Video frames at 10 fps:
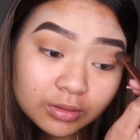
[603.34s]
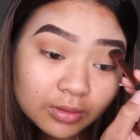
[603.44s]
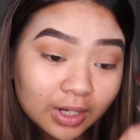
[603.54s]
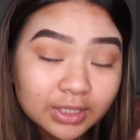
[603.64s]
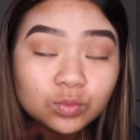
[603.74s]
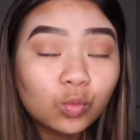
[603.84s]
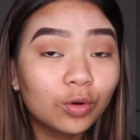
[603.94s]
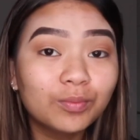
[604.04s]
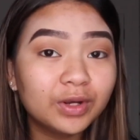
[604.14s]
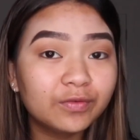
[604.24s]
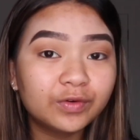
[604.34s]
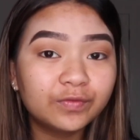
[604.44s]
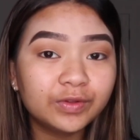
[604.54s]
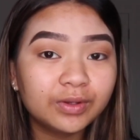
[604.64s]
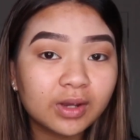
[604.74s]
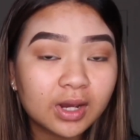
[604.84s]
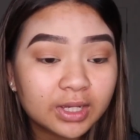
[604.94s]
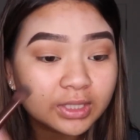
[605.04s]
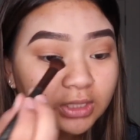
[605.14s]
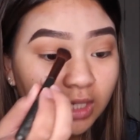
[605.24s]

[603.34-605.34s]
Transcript: you guys want me to film for you guys,